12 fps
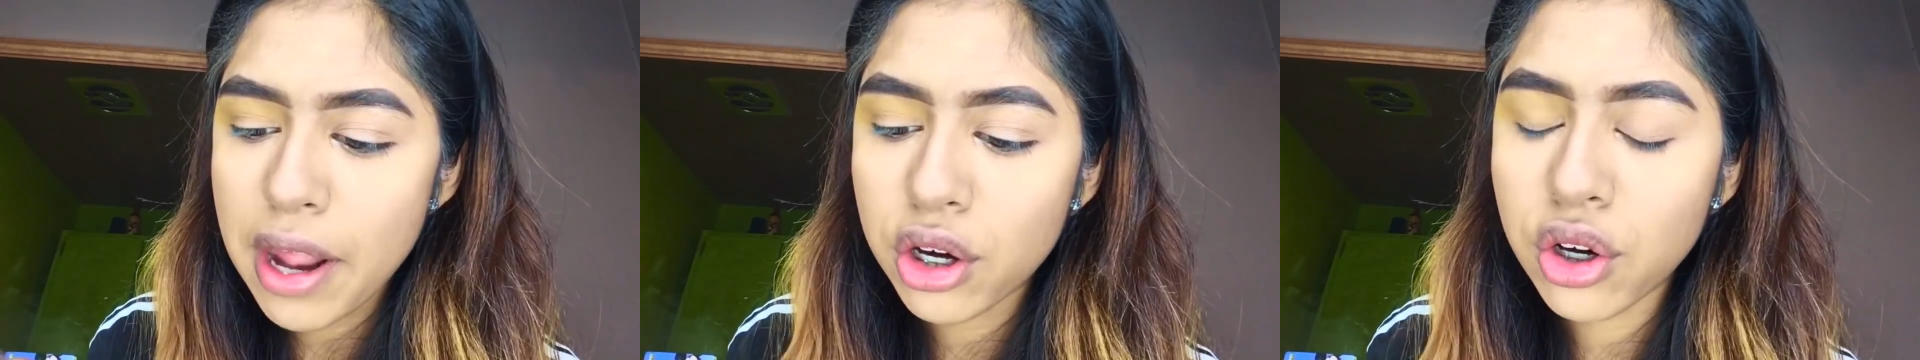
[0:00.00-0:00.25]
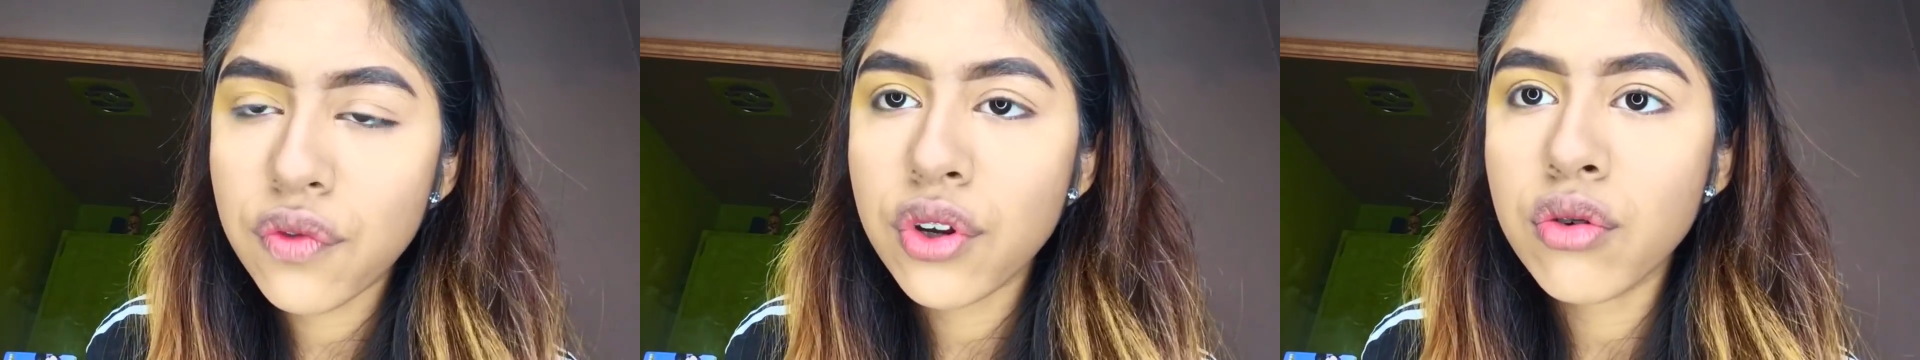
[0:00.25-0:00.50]

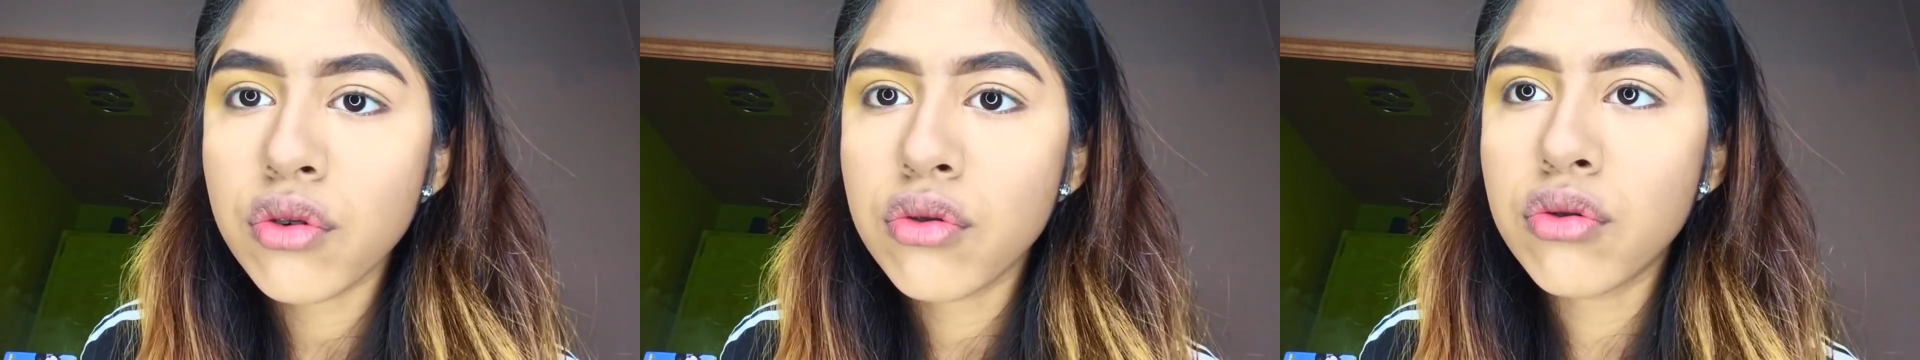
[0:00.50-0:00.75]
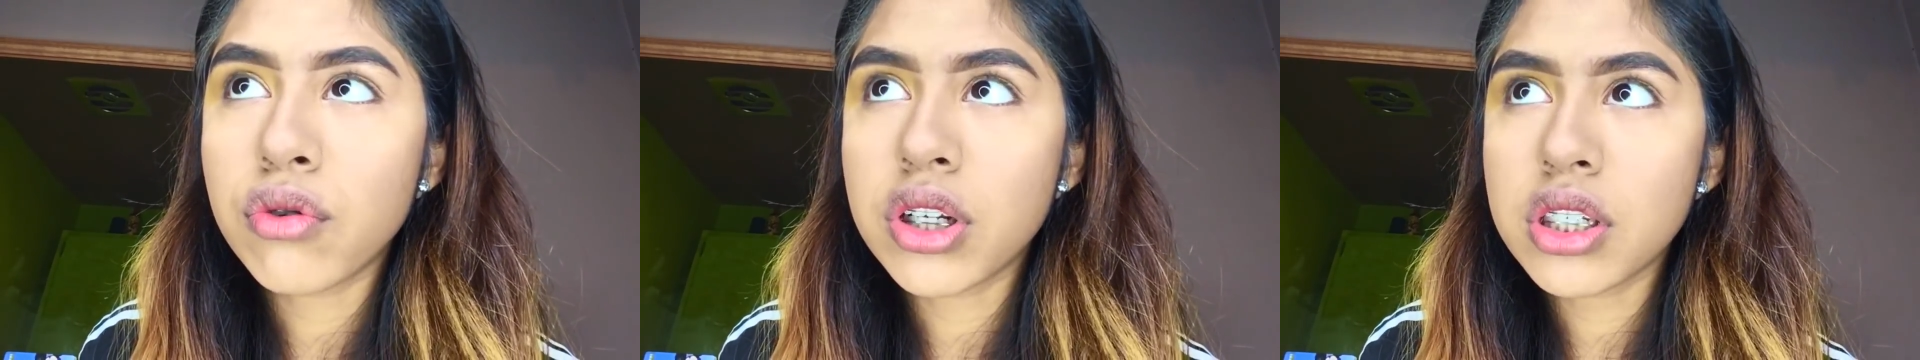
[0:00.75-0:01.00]
better if
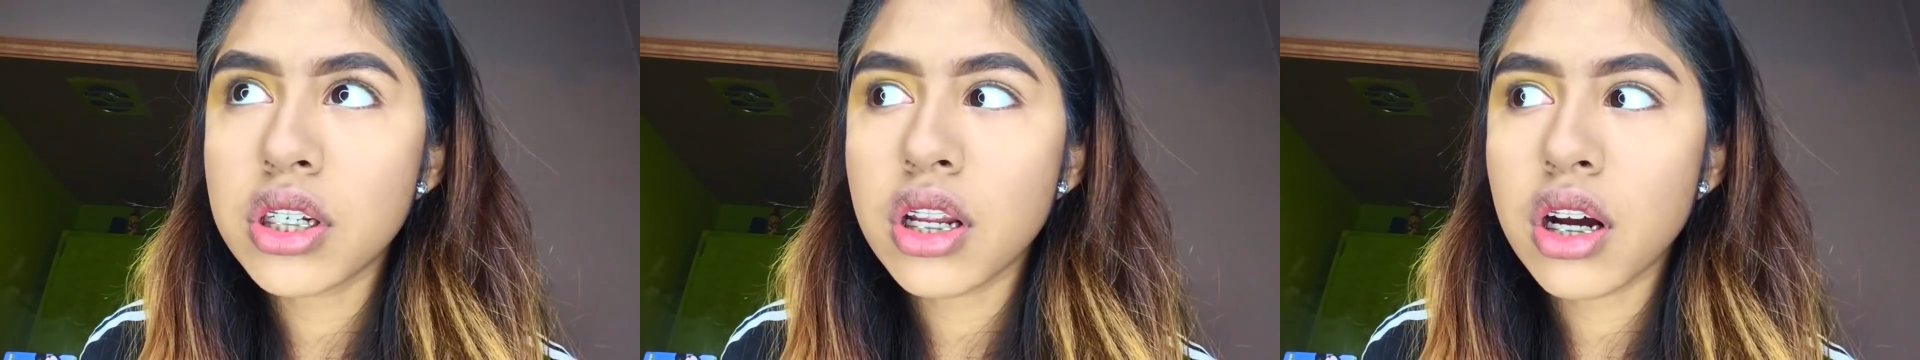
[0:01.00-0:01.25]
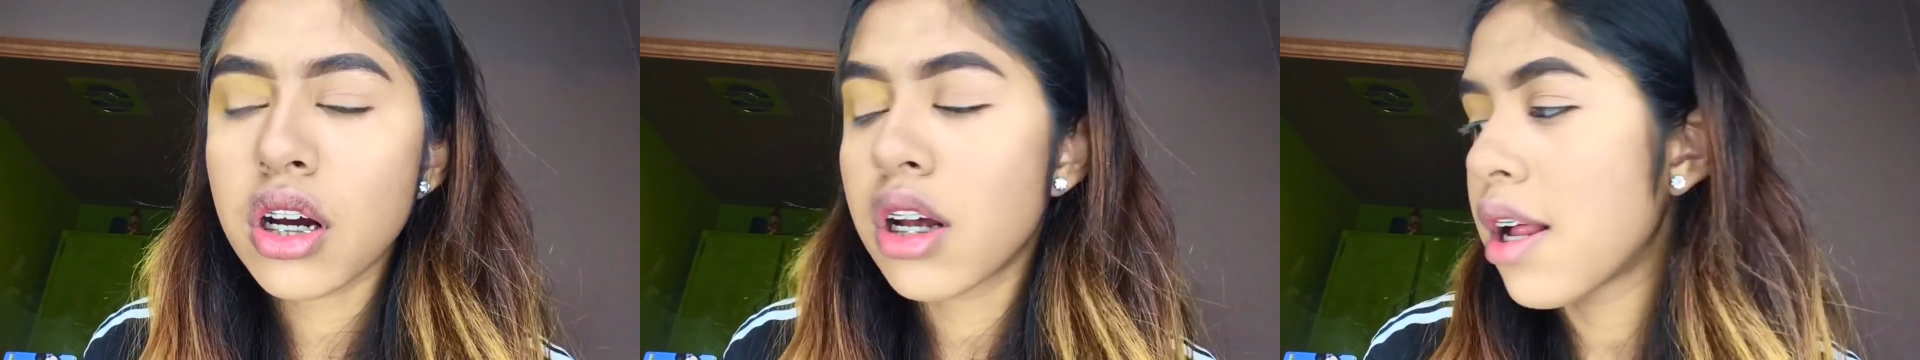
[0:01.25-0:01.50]
you went to
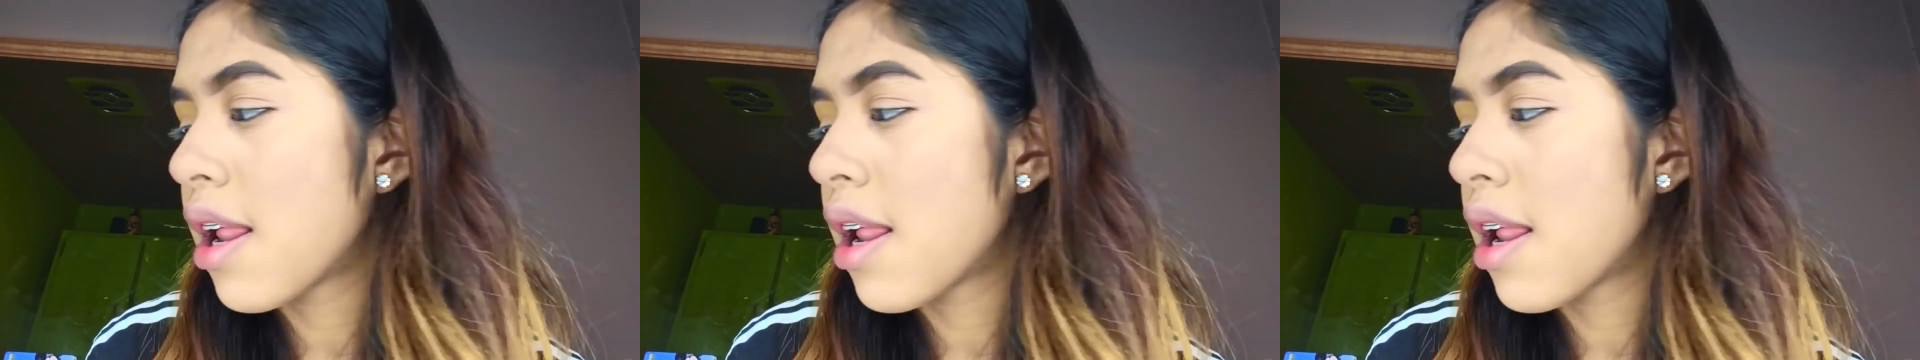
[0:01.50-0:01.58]
the